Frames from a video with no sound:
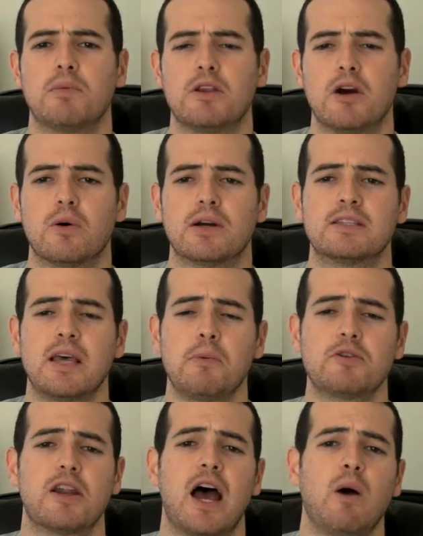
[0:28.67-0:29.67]
be no
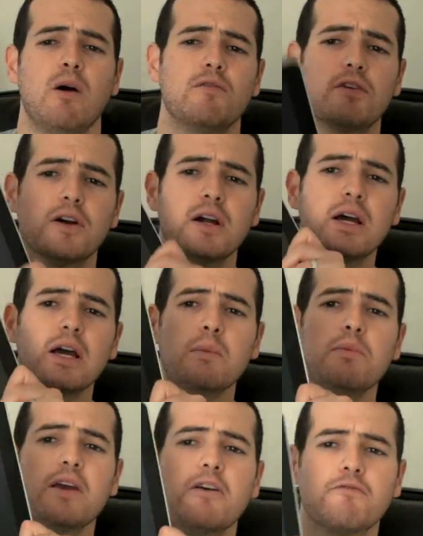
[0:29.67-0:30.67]
exception. However,
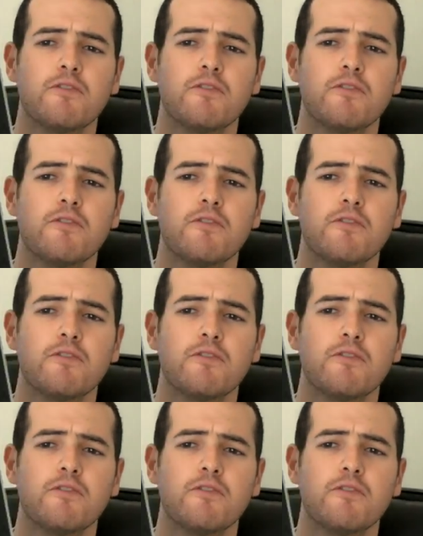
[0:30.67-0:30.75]
being a